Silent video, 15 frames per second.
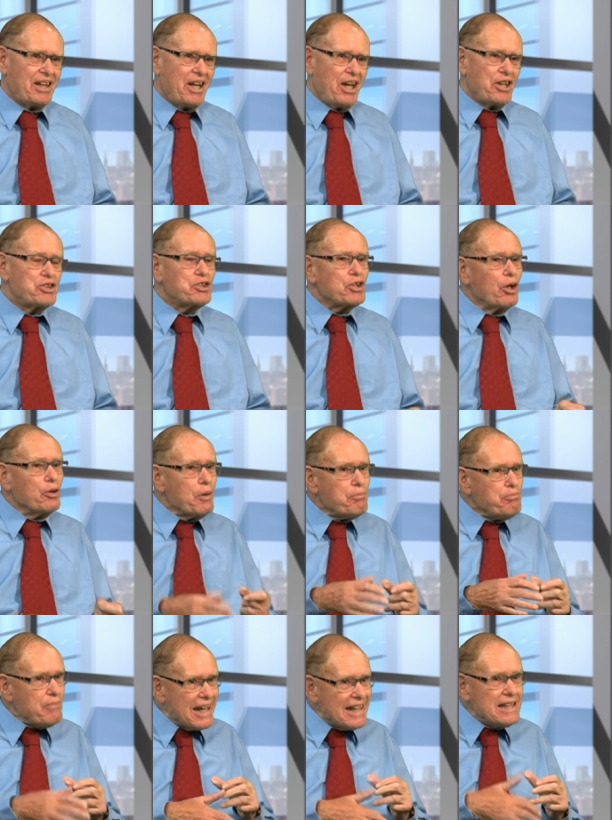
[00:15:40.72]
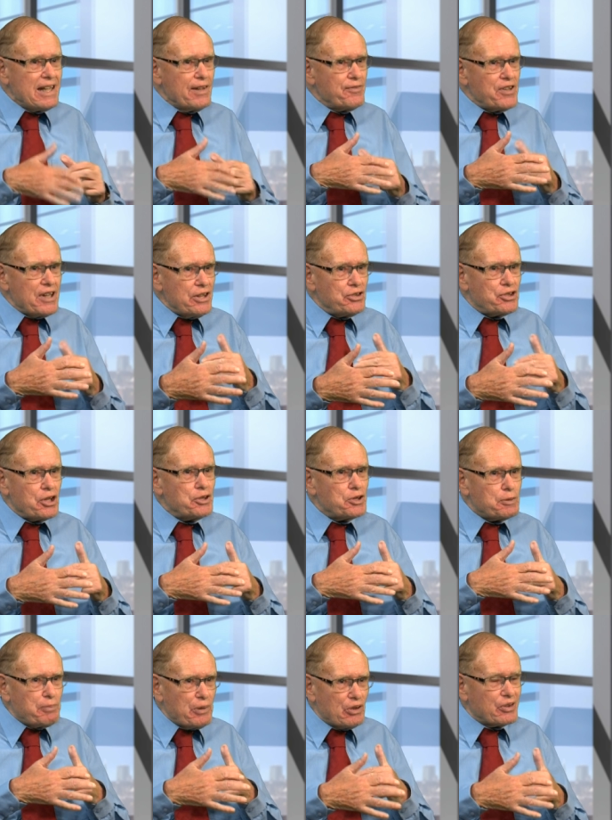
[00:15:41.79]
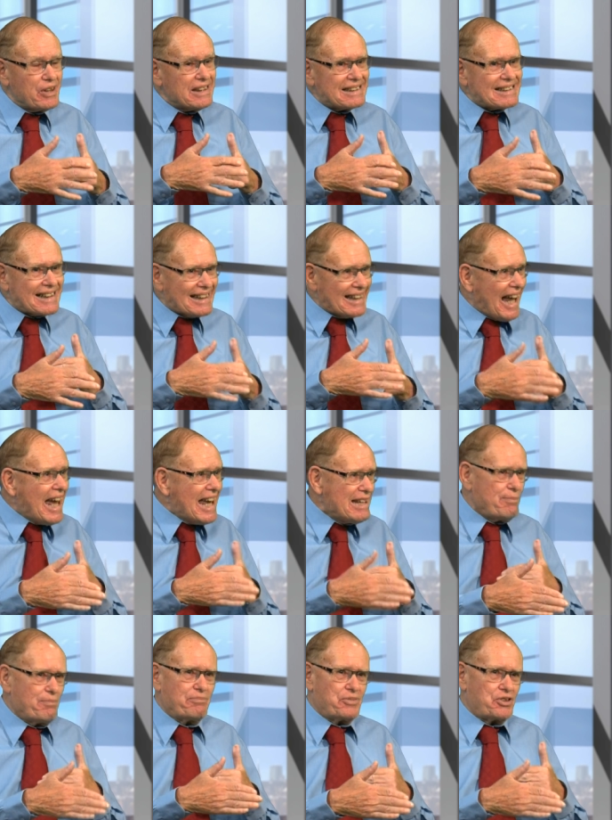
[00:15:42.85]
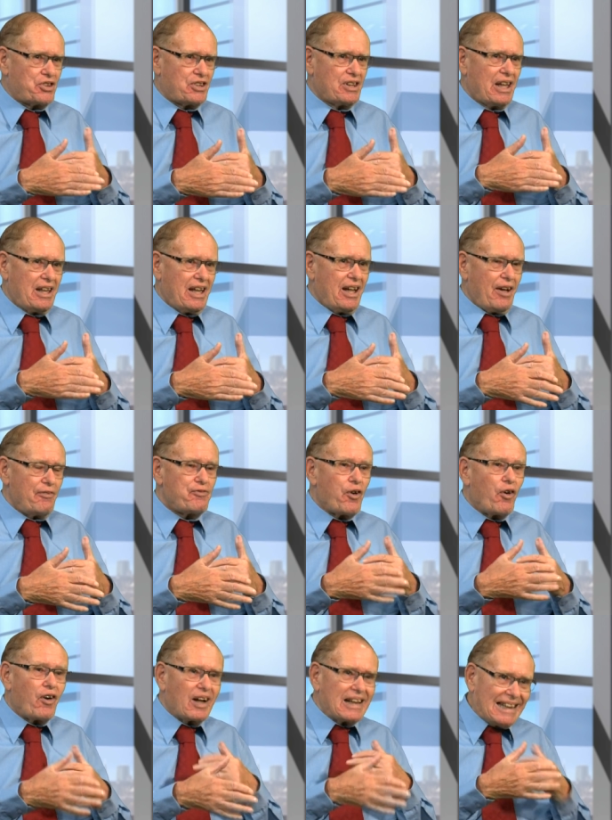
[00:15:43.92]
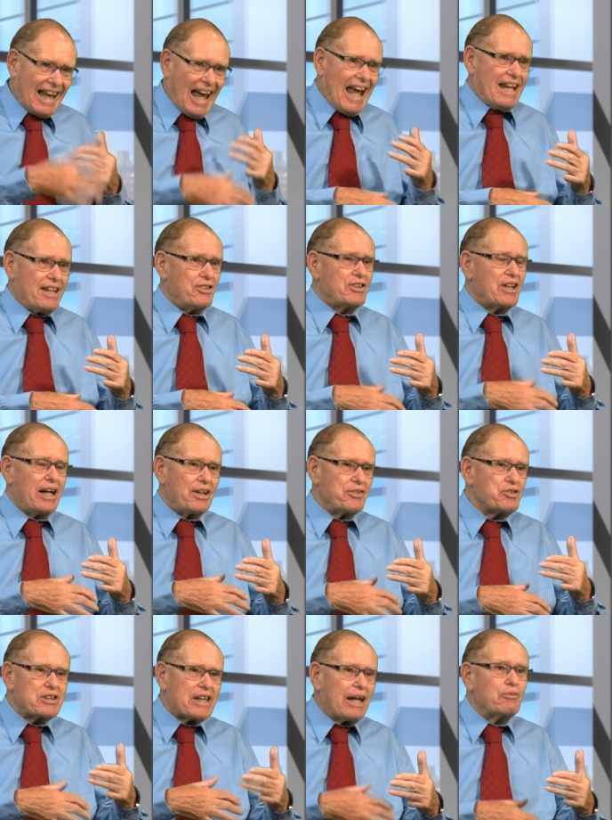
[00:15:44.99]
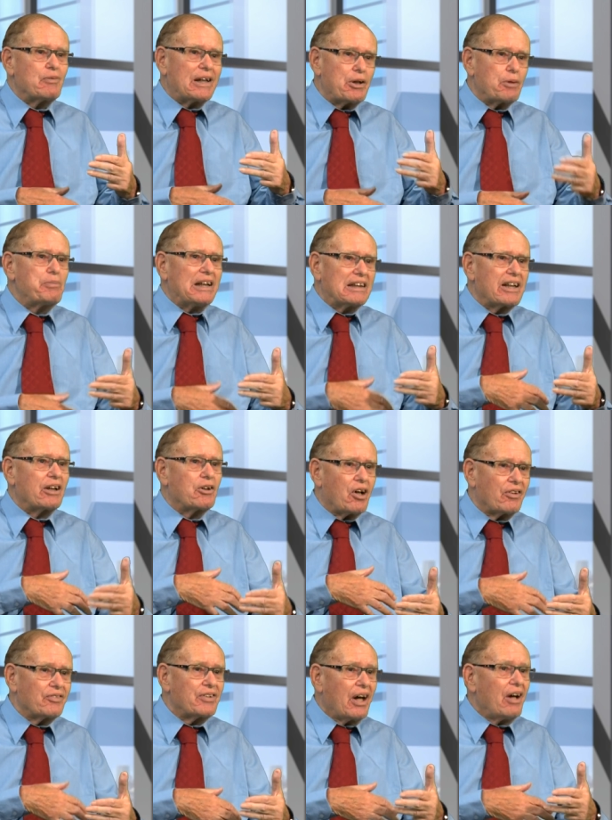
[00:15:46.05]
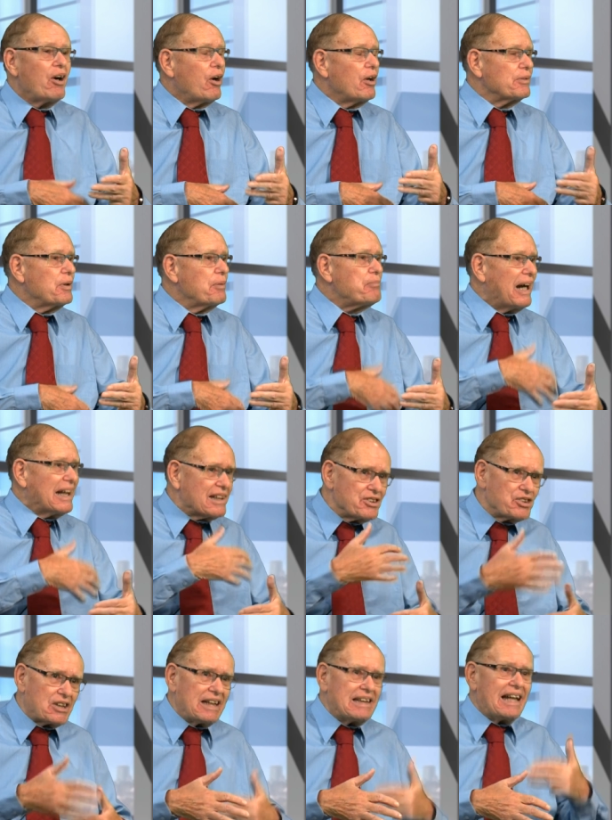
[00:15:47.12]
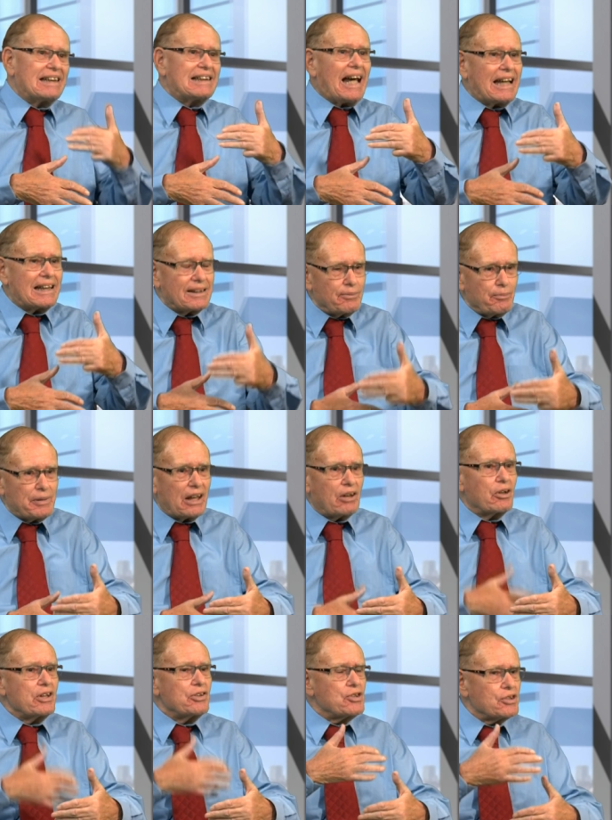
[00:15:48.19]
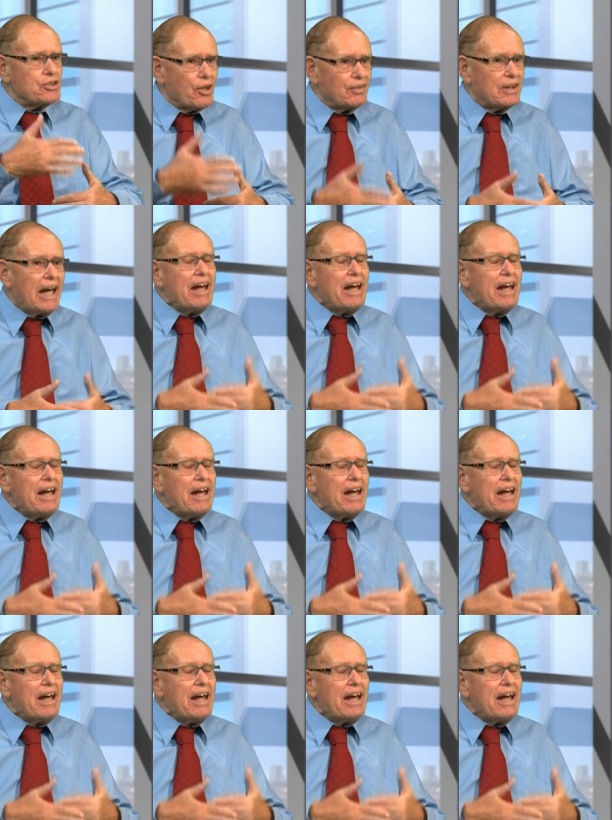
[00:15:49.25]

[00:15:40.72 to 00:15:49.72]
So many of these spurious claims for land and saying, well, you're building on Palestinian land belonging to so on,